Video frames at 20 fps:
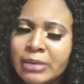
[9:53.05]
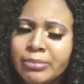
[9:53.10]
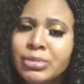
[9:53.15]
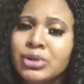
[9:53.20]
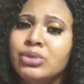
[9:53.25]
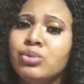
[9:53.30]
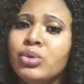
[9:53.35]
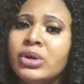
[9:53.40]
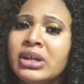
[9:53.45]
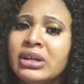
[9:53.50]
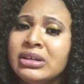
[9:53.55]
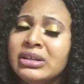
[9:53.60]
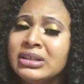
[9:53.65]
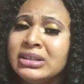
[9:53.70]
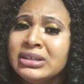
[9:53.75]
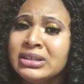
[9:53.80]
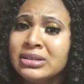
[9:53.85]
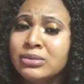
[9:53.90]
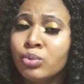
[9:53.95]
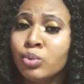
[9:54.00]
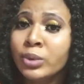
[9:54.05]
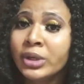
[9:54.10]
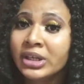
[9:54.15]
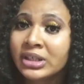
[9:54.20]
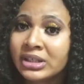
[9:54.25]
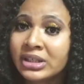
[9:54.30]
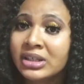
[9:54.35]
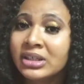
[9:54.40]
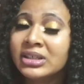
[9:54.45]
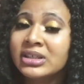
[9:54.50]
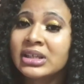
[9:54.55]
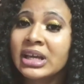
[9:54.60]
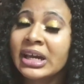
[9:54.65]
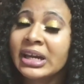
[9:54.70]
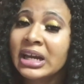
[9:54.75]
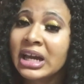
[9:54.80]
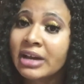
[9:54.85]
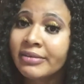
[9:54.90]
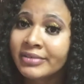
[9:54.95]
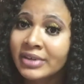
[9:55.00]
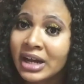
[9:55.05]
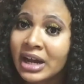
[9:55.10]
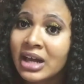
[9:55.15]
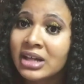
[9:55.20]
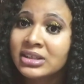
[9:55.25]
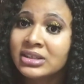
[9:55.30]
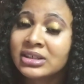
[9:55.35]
but when it's weekdays and I have class,